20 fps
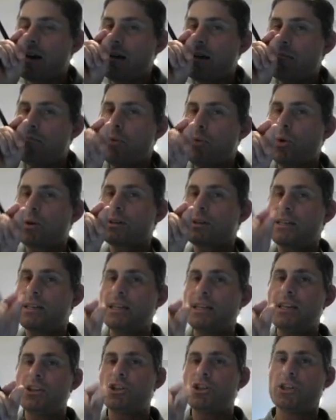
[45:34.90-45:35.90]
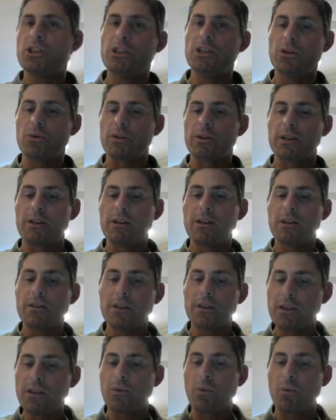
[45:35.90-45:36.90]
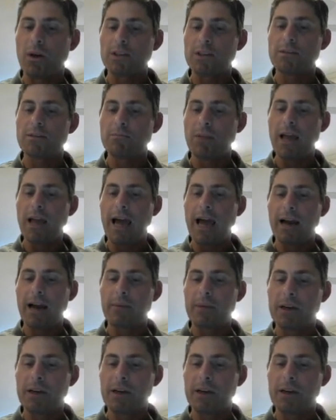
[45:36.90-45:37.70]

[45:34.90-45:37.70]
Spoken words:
more de-shielded than the ones in black.